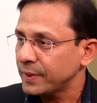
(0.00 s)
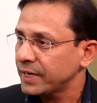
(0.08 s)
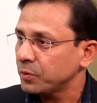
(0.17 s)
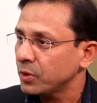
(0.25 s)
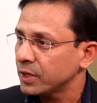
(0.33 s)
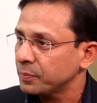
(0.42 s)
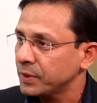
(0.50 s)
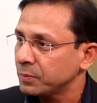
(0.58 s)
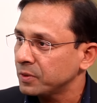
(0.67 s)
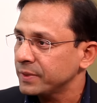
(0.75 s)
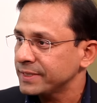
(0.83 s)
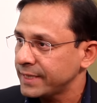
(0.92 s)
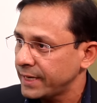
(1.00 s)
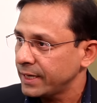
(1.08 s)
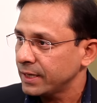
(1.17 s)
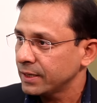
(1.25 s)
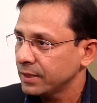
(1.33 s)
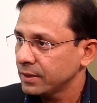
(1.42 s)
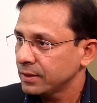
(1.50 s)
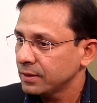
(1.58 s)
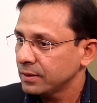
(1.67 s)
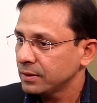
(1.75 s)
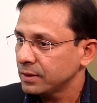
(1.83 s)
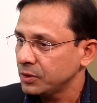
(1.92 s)
despite what people may say
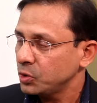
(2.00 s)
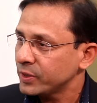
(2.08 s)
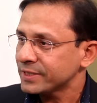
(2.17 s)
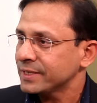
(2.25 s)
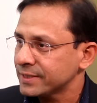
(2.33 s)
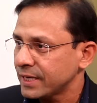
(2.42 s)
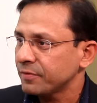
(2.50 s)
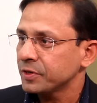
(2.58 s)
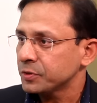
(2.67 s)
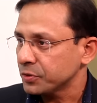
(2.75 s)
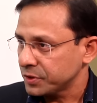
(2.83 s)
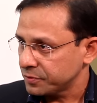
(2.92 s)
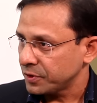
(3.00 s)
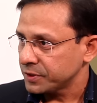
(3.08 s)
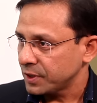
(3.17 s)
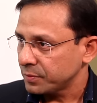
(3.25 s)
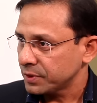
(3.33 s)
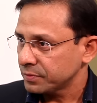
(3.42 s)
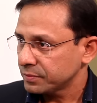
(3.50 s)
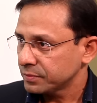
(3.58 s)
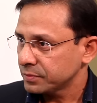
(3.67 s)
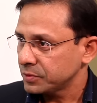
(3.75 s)
mm. us doesn't have resources for example